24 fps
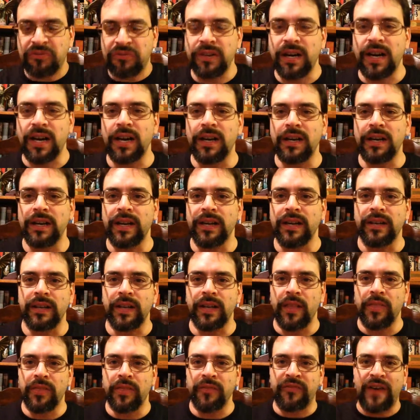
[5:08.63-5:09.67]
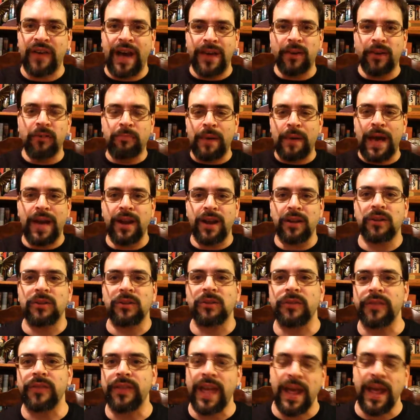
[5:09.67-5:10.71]
and the final
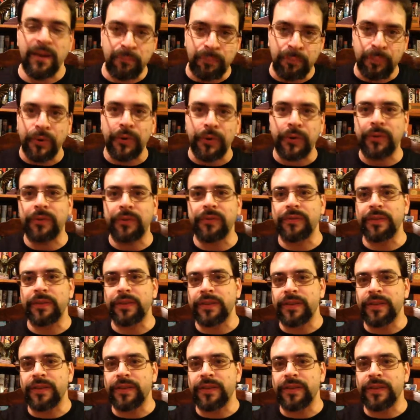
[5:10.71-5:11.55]
battle, and the Emperor,